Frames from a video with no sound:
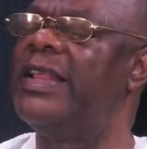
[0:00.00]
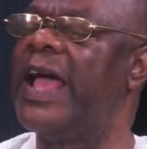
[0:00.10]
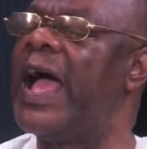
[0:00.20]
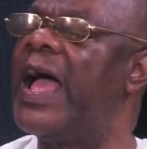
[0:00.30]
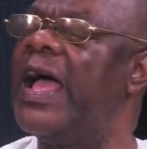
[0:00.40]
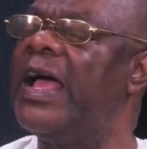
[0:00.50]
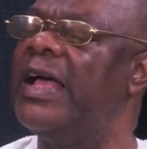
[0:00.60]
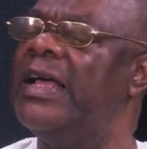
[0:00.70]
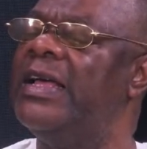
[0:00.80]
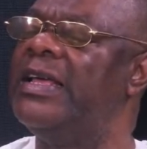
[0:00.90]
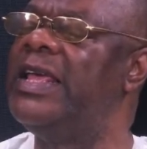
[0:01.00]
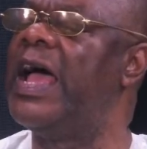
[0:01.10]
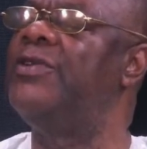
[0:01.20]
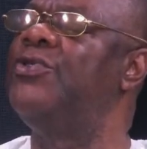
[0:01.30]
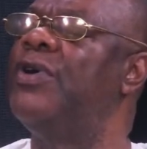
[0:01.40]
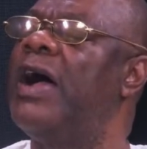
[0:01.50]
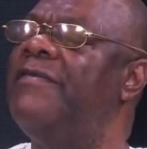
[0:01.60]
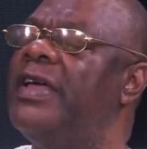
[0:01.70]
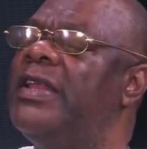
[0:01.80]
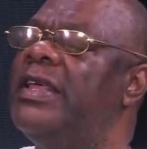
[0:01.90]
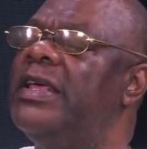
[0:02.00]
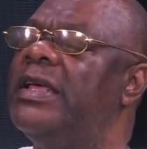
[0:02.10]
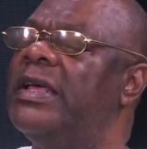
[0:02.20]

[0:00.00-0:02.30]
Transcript: there. Here, do you have any?